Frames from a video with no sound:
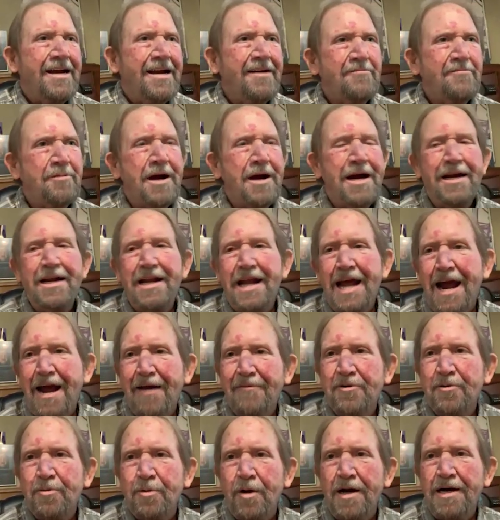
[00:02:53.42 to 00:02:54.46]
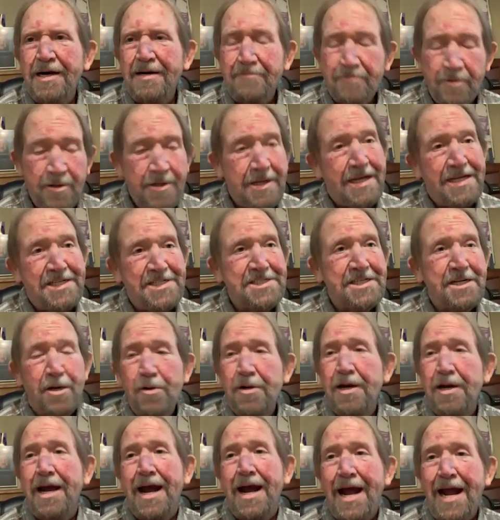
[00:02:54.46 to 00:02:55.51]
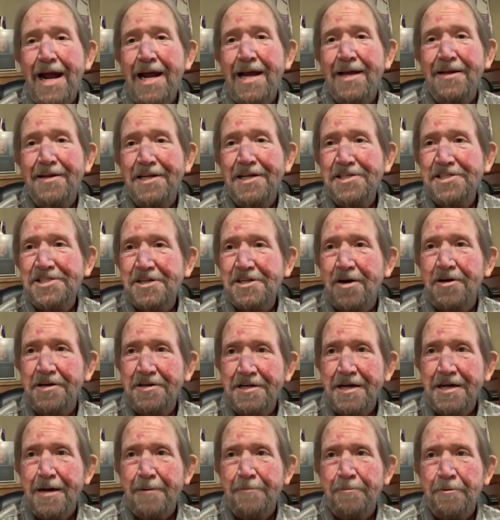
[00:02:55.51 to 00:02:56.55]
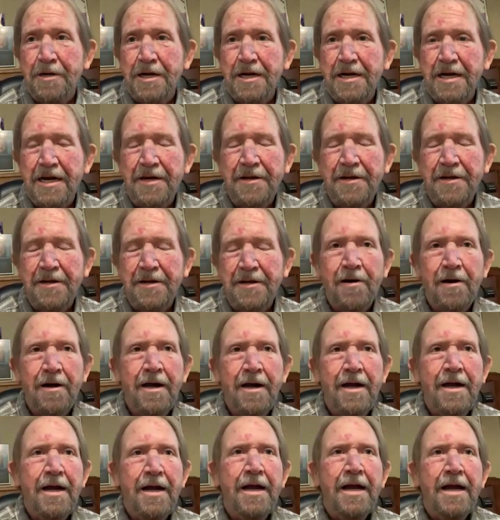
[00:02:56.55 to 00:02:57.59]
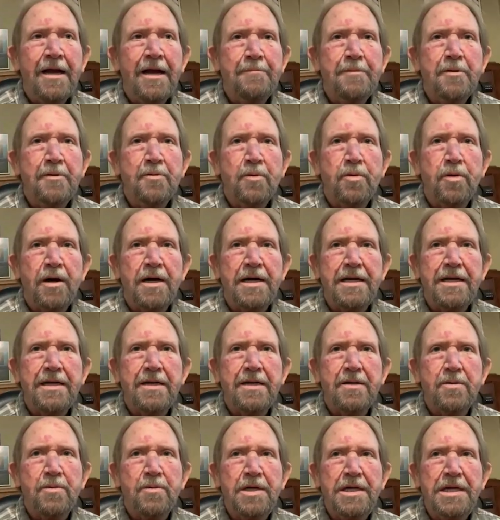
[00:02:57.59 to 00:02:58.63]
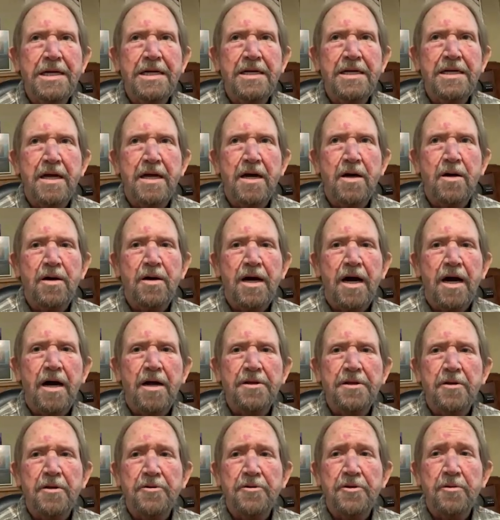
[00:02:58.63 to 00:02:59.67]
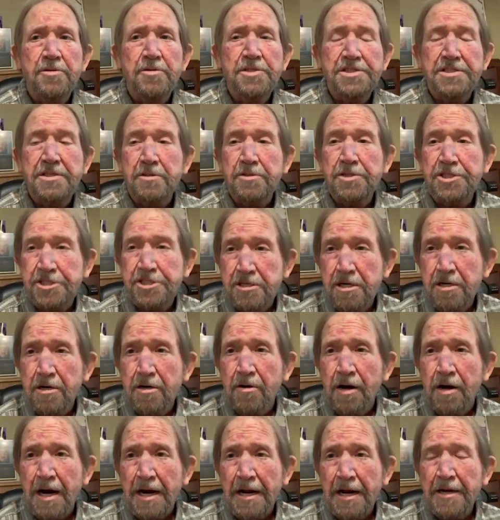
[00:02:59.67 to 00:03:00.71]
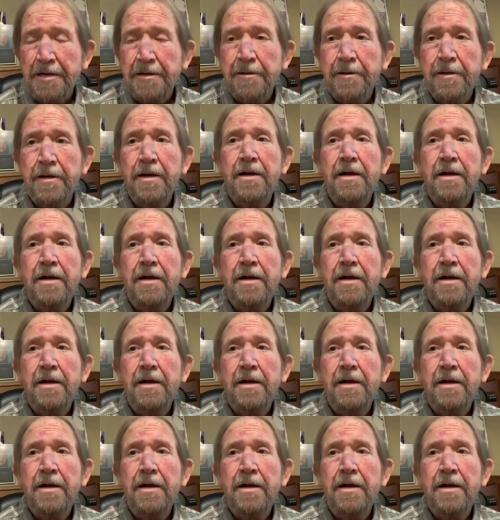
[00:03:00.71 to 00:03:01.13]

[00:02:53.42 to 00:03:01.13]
Everybody laughed or whatever, and they said, okay, and they started dumping it in there. But what we didn't know, although there was no sugar in it,